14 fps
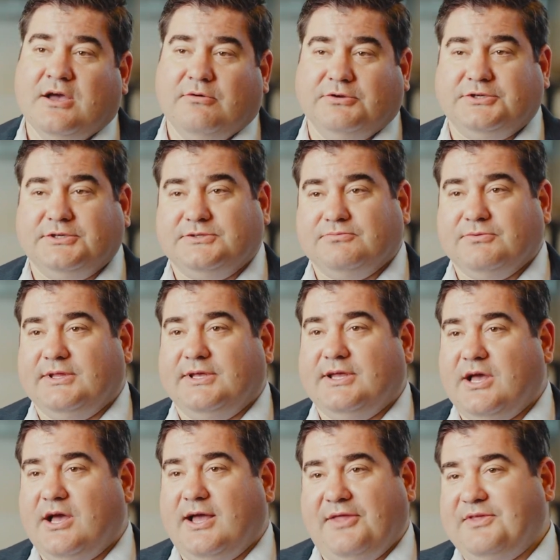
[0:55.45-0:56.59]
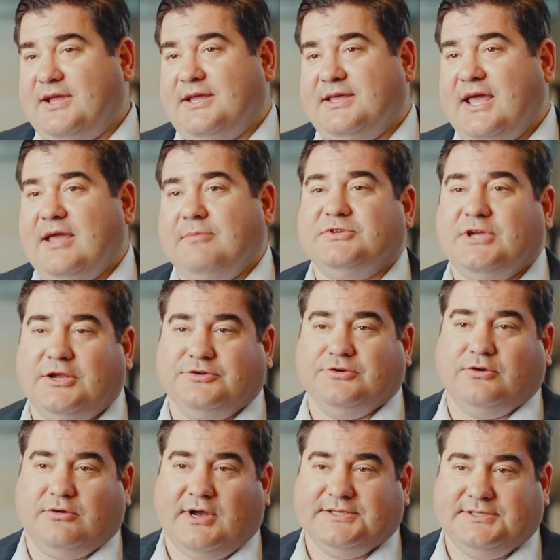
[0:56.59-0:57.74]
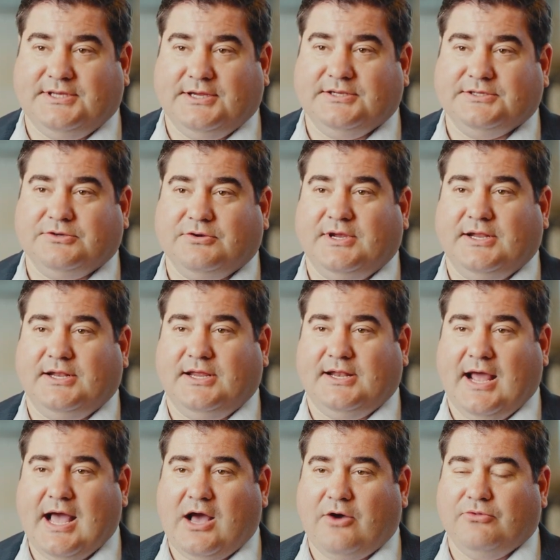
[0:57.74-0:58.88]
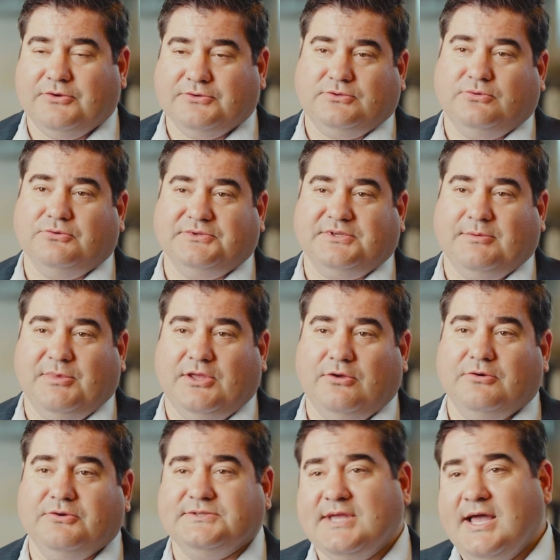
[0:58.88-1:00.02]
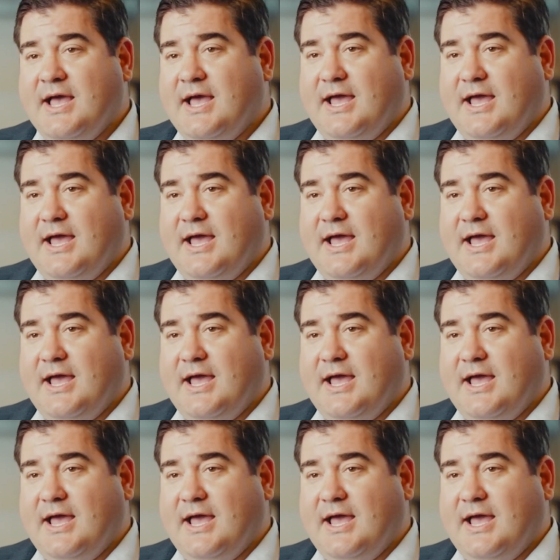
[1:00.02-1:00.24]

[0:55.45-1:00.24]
which is really, I think, a game changer across the industry in how those tools can be used